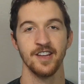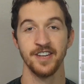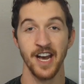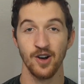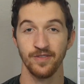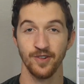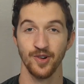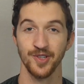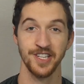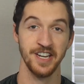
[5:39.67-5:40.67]
Now
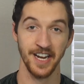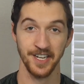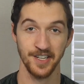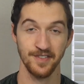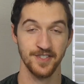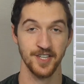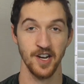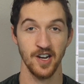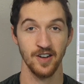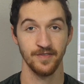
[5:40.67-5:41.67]
for the negatives
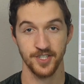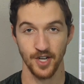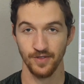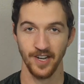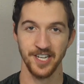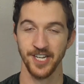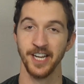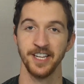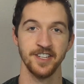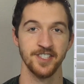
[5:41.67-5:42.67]
of the SoFi
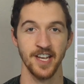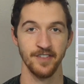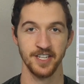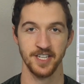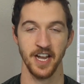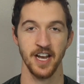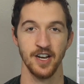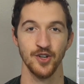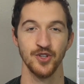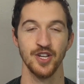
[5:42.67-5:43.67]
checking and savings
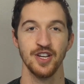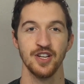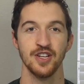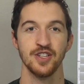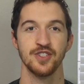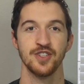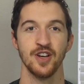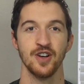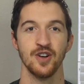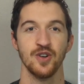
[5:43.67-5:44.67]
account.
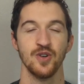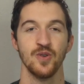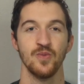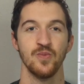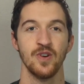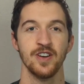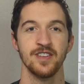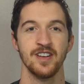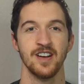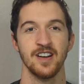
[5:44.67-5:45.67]
So
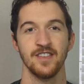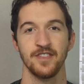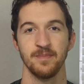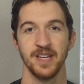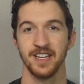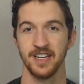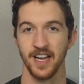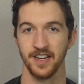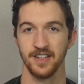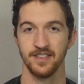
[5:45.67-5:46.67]
one of the big
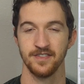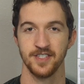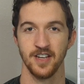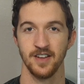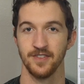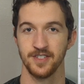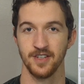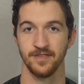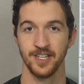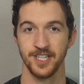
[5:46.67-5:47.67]
negatives of the
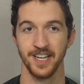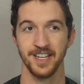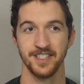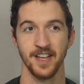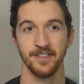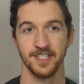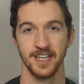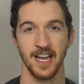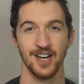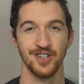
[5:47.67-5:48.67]
SoFi checking and savings
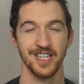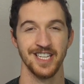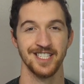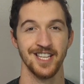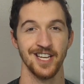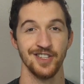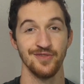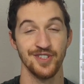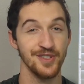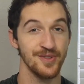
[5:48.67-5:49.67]
account is that you
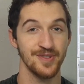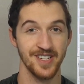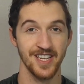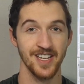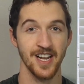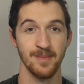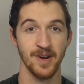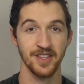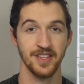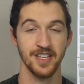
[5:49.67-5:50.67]
do need a
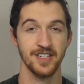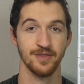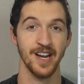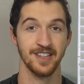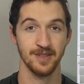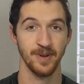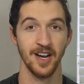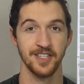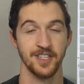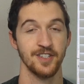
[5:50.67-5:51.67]
monthly direct
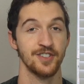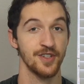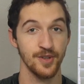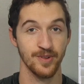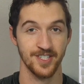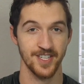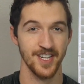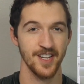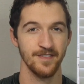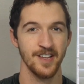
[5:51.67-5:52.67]
deposit to
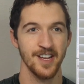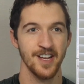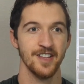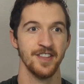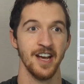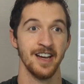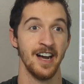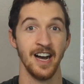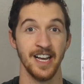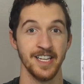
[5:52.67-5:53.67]
receive that
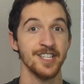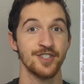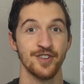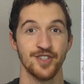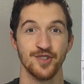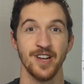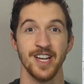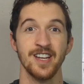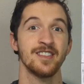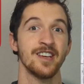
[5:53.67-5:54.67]
high interest
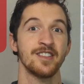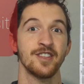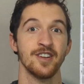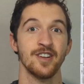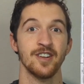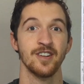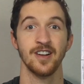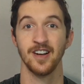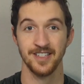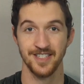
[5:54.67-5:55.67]
rate that they're
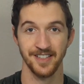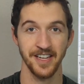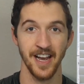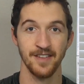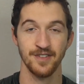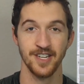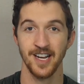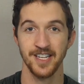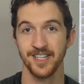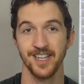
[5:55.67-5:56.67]
constantly
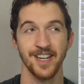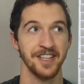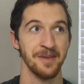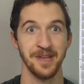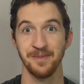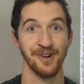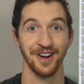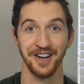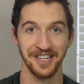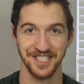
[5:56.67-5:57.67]
advertising and that people are
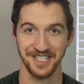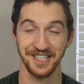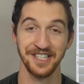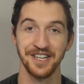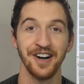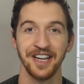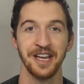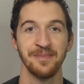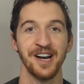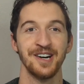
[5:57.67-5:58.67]
constantly talking
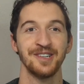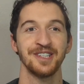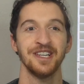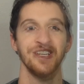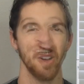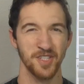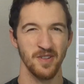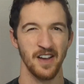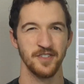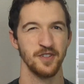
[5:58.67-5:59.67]
about. You also
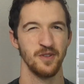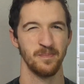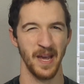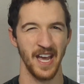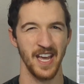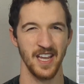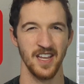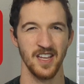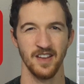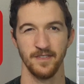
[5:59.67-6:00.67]
have to
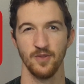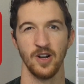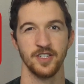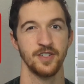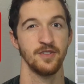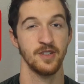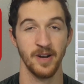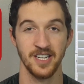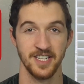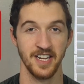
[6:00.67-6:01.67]
pay if you want to
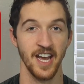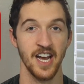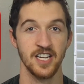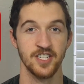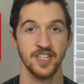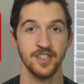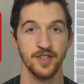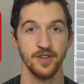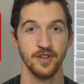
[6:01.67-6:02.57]
deposit cash into